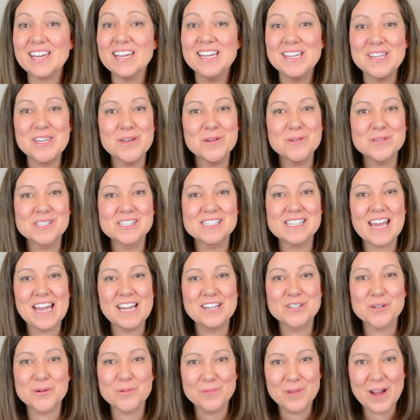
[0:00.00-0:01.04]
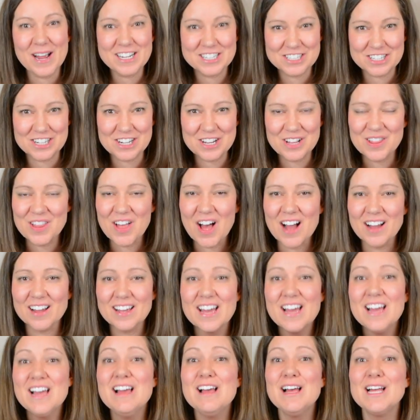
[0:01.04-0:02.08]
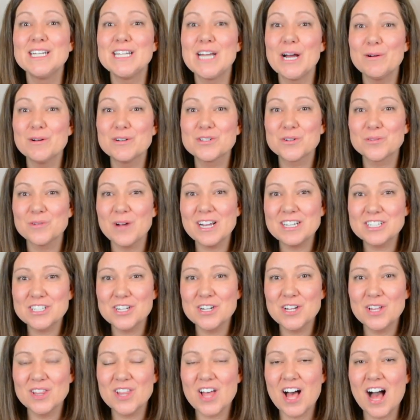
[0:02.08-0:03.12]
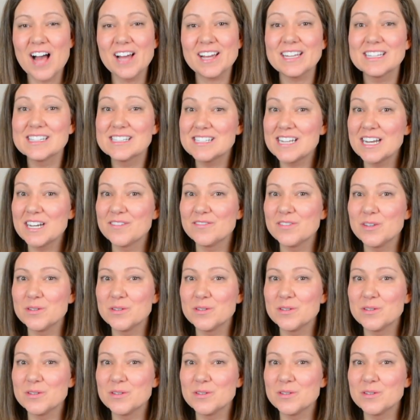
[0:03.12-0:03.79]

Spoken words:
it uses a directional lock. Now a directional lock, instead of